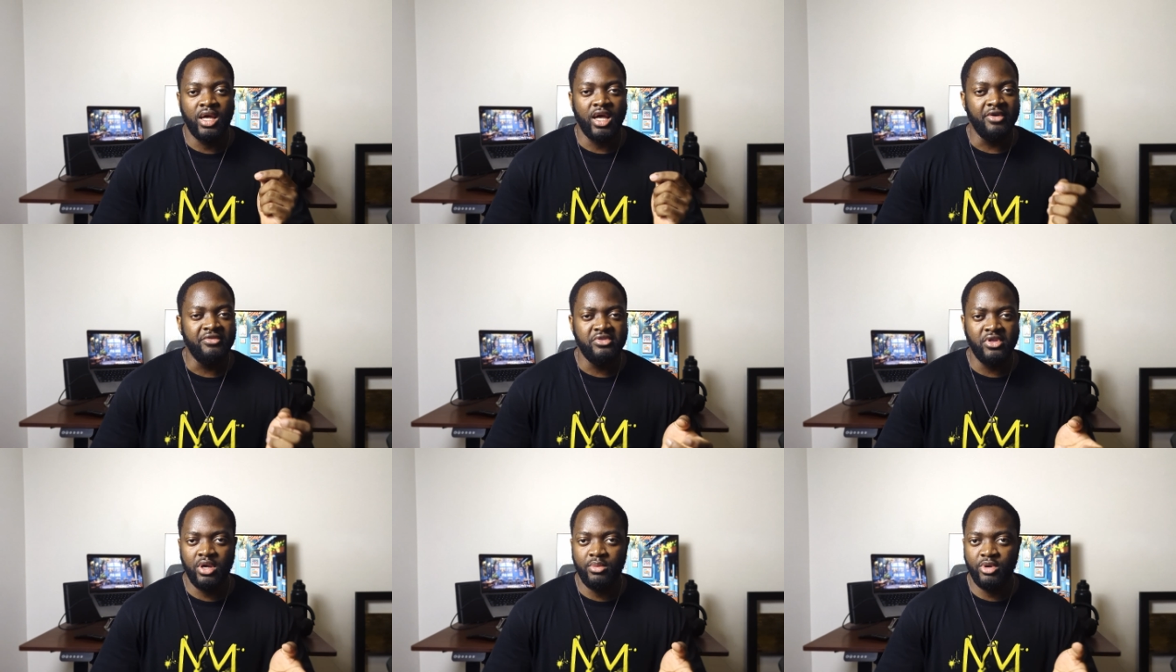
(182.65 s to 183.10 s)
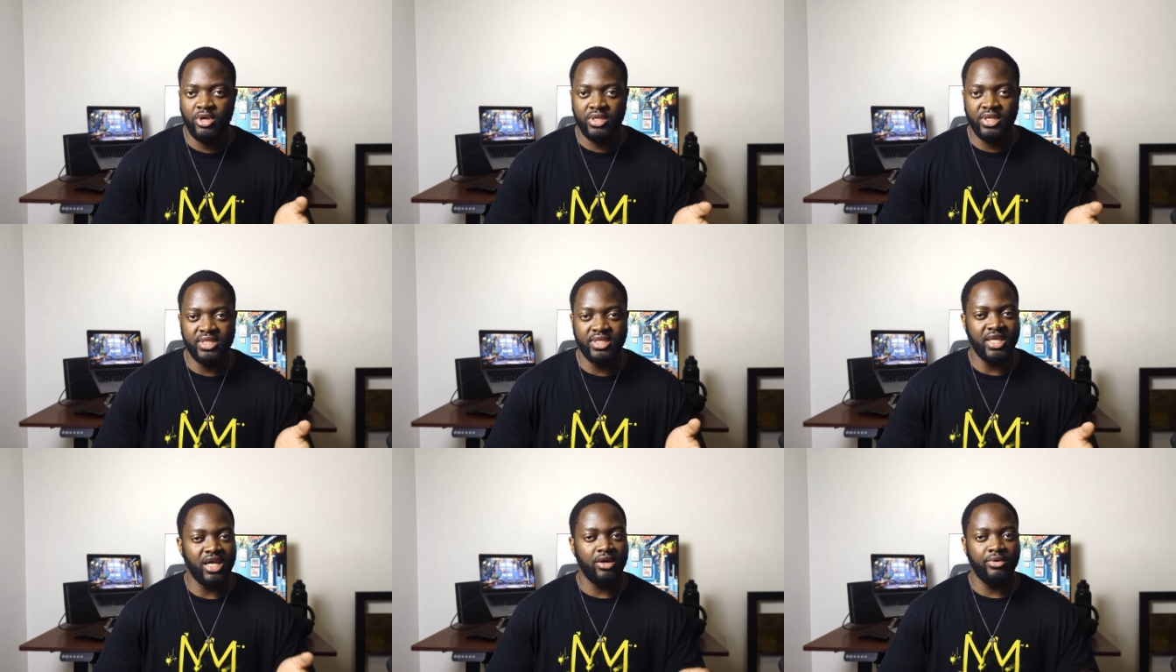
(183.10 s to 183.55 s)
After about
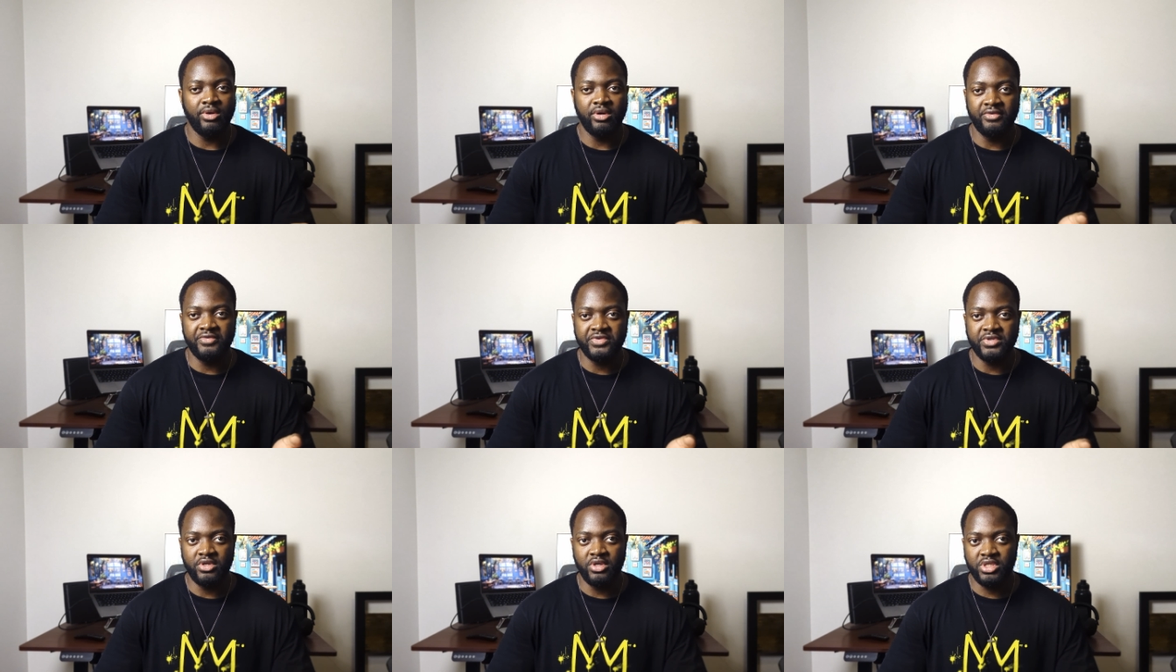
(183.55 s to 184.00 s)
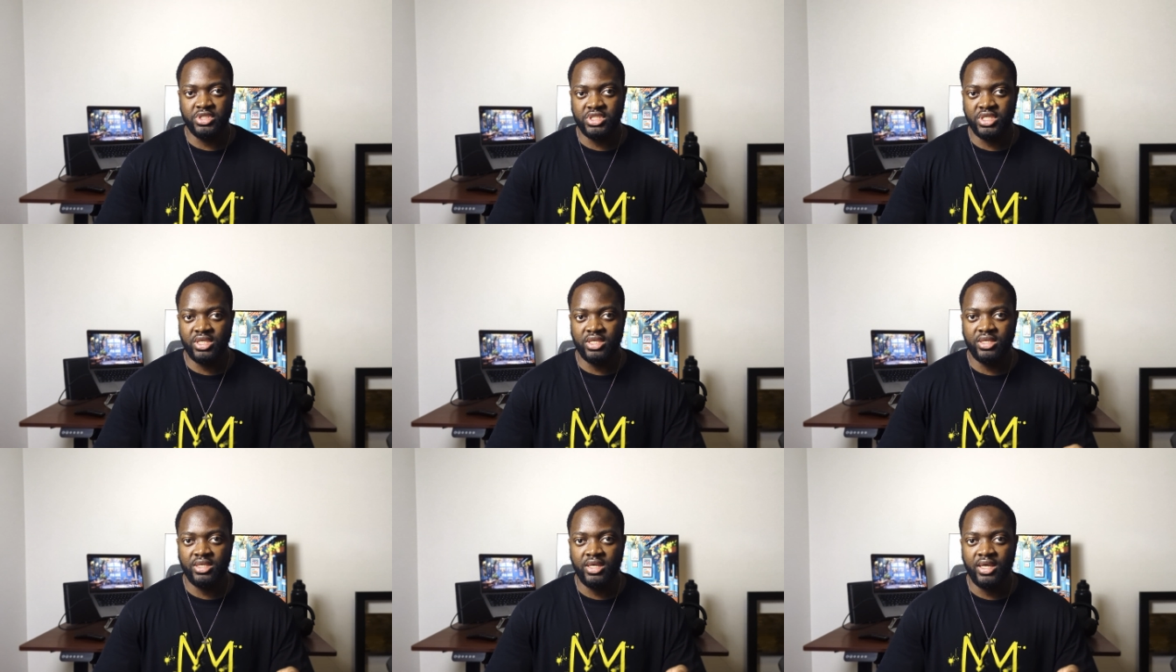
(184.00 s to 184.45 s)
an hour of
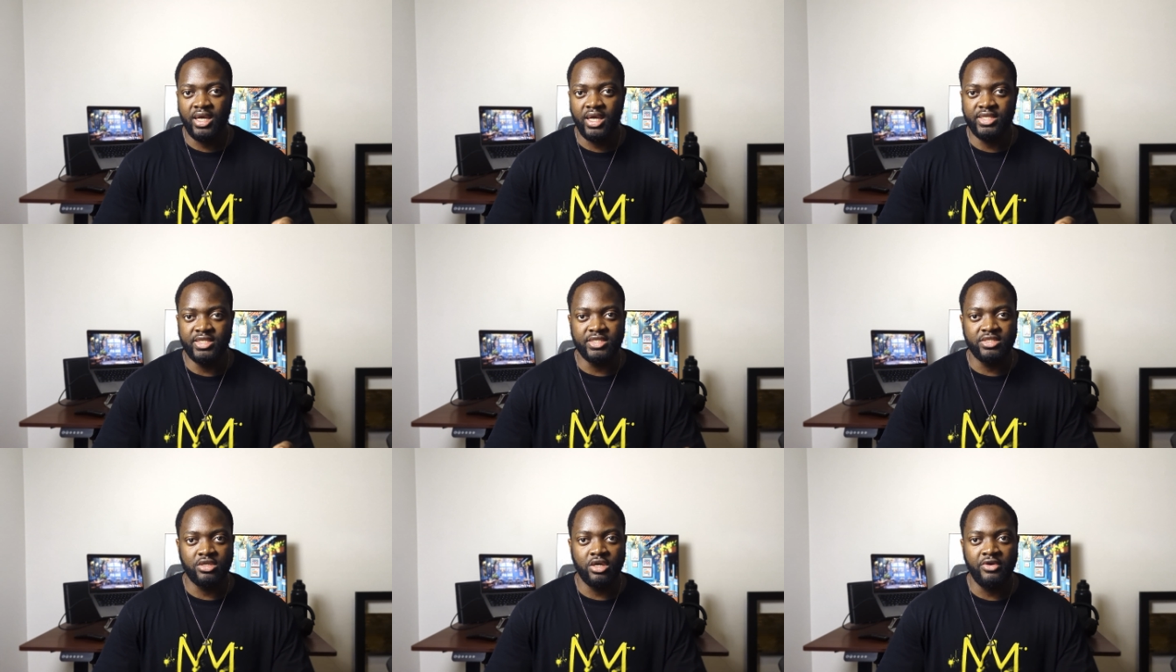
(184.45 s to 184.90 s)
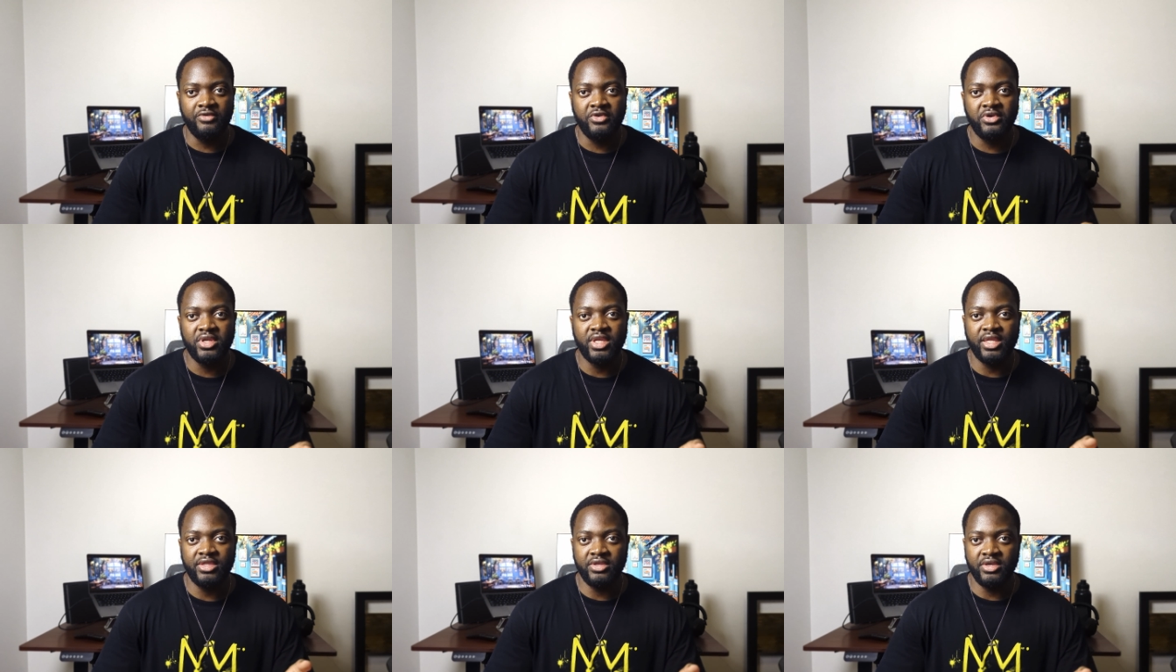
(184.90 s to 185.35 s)
searching, I
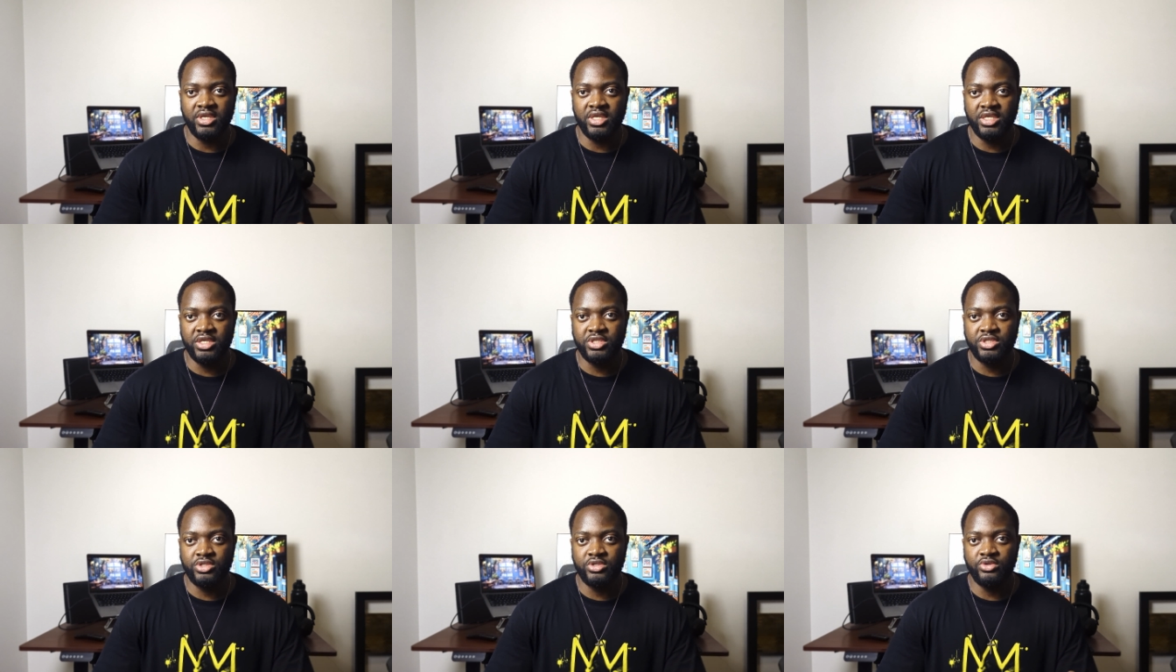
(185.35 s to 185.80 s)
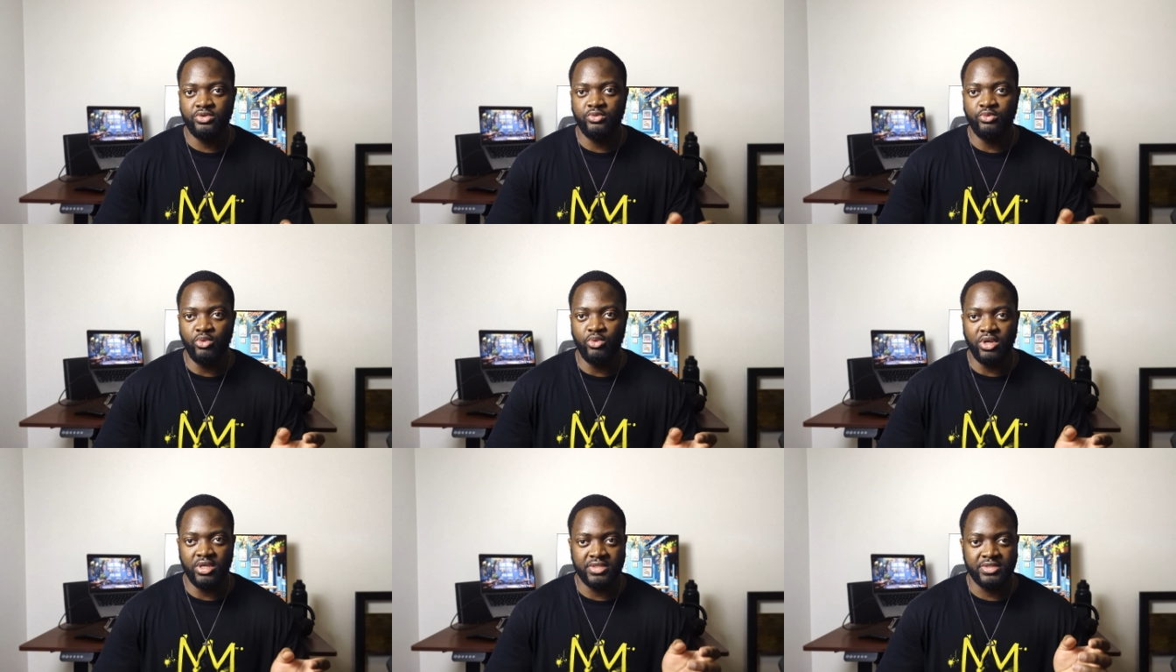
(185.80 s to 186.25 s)
discovered that the issue
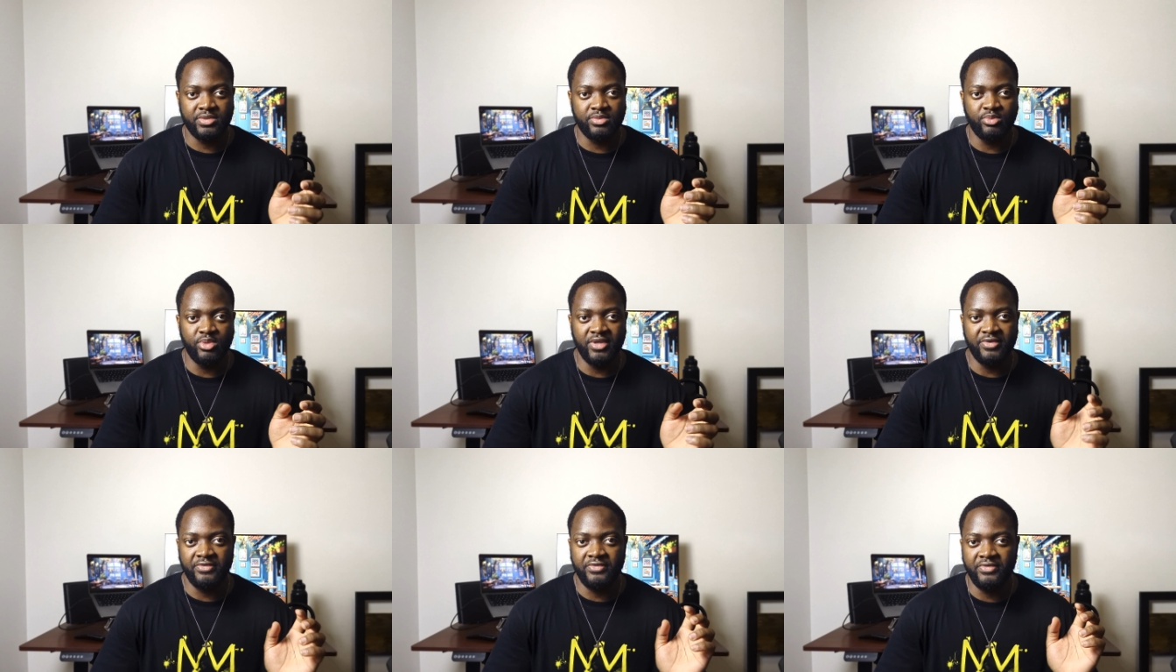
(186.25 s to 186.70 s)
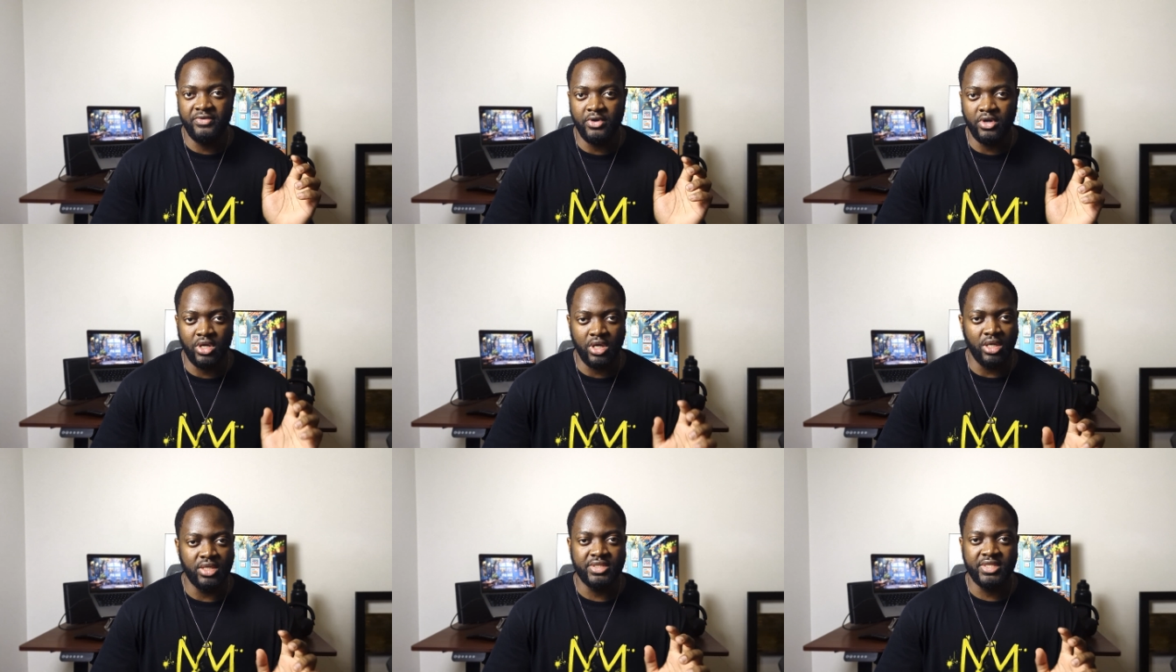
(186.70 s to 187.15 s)
was with the
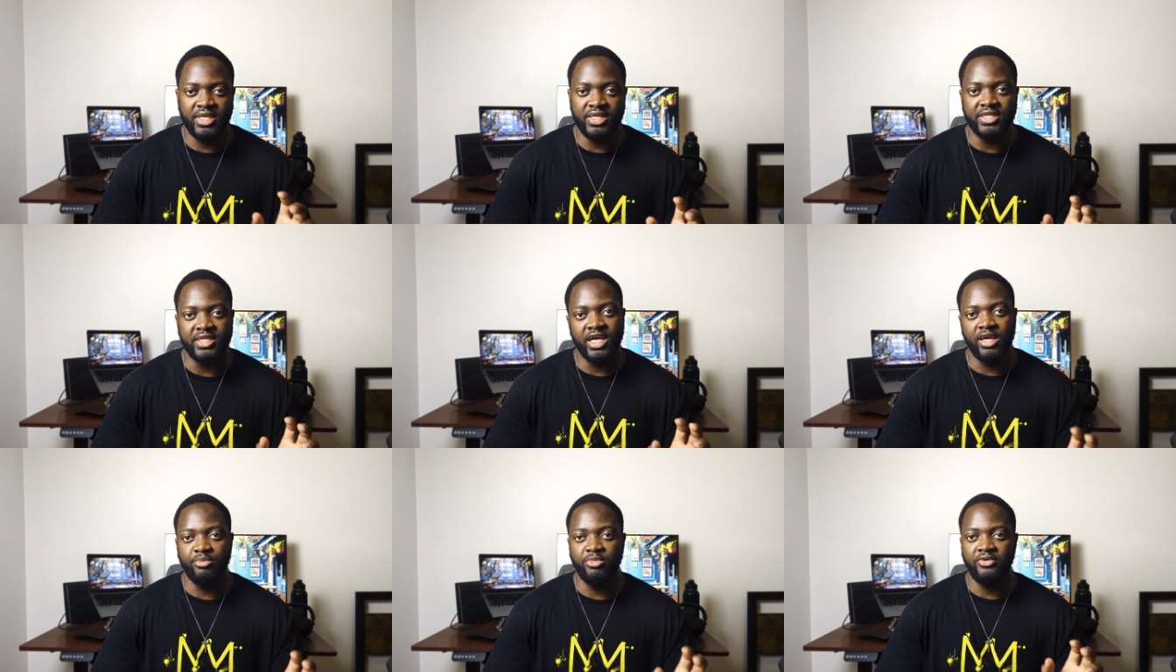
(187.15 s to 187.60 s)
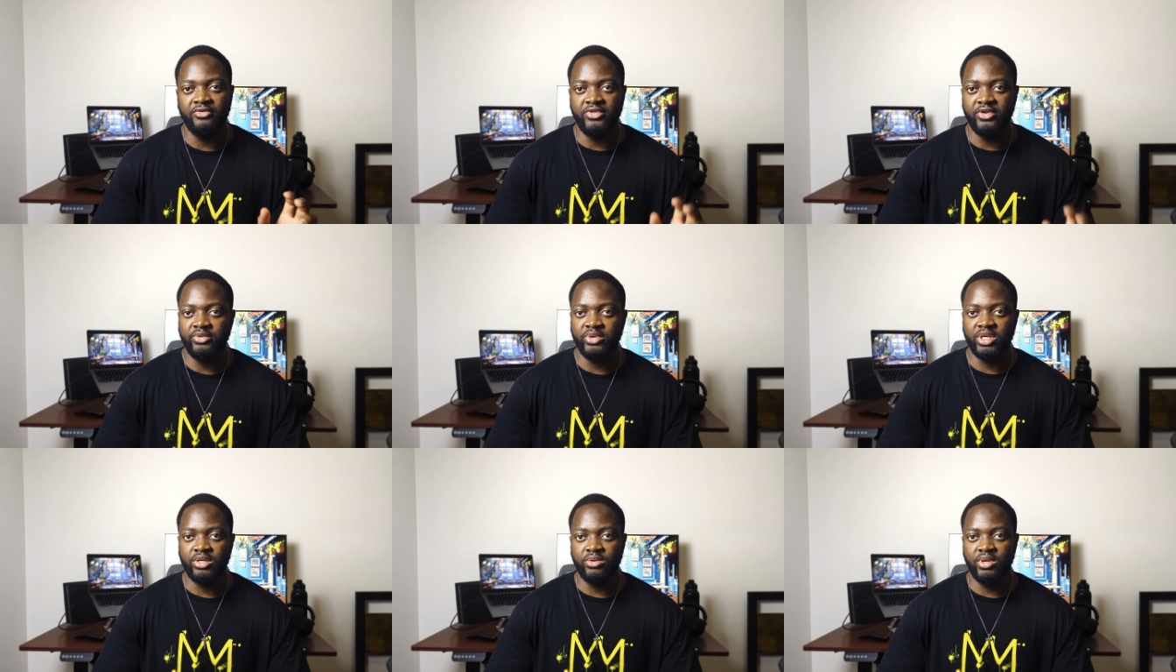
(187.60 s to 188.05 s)
content type of
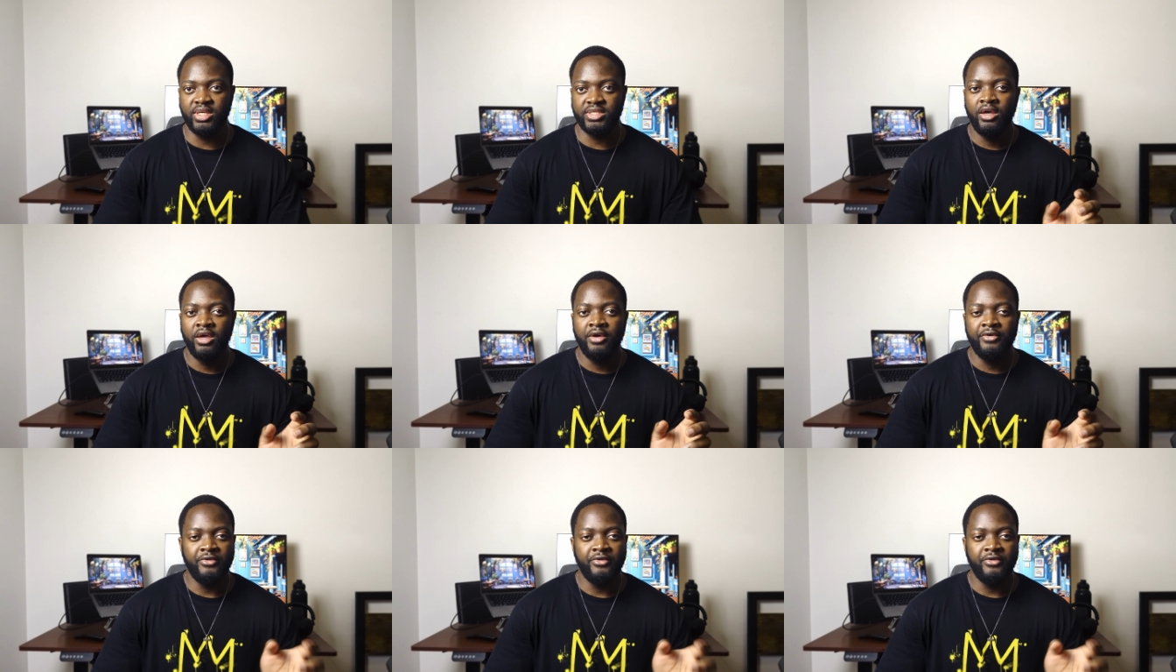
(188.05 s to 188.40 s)
the request.